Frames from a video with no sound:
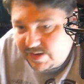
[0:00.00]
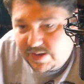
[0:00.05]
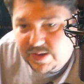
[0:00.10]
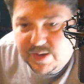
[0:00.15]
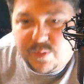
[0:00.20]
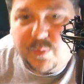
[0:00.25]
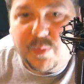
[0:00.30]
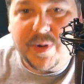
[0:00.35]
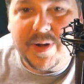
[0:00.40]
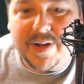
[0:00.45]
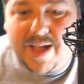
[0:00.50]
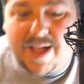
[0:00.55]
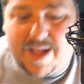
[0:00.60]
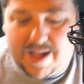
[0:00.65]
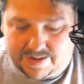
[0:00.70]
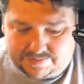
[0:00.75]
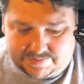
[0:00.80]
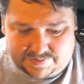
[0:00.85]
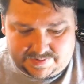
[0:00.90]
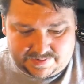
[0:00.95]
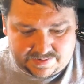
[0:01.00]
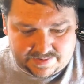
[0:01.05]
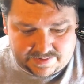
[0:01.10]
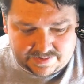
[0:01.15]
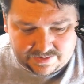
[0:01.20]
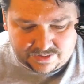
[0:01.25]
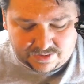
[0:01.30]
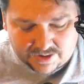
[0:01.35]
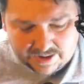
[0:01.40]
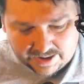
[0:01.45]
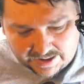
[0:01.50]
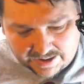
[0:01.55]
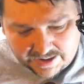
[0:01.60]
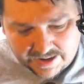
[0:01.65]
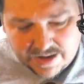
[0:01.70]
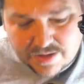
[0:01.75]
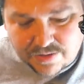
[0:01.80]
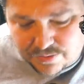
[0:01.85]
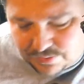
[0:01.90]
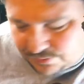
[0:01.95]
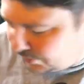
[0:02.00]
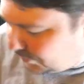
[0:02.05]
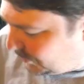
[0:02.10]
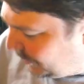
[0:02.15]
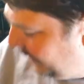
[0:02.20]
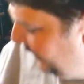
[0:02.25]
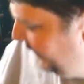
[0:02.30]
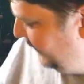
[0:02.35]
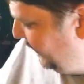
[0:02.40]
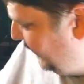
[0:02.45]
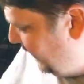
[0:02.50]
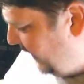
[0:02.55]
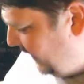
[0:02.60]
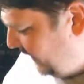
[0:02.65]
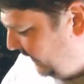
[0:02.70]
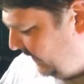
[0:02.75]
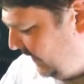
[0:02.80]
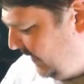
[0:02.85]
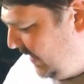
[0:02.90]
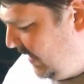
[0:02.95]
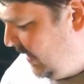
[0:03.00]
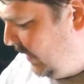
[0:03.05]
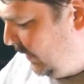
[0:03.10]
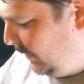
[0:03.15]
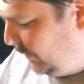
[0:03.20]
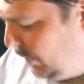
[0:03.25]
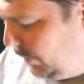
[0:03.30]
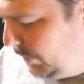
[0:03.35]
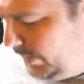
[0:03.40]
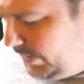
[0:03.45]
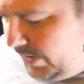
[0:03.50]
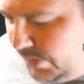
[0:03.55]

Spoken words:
we're not. Okay? There's good reason for this. So what we're going to